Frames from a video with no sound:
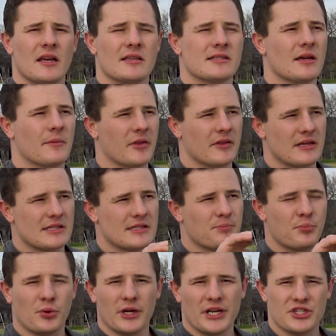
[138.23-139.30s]
something that's
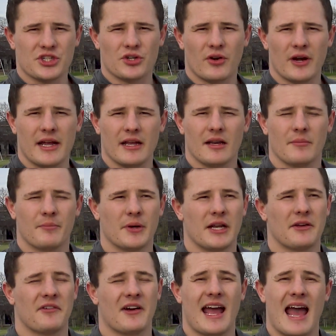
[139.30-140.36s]
pretty straight, but
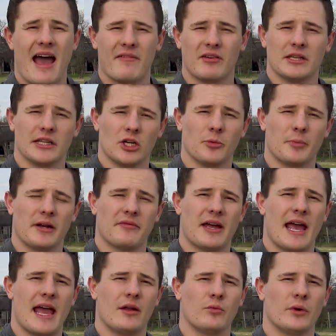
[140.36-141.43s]
if I have a little bit of a
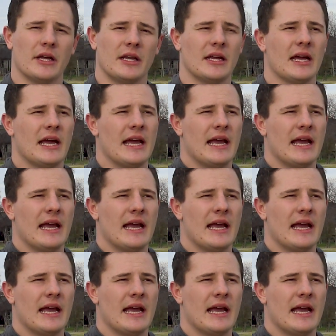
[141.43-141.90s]
headwind,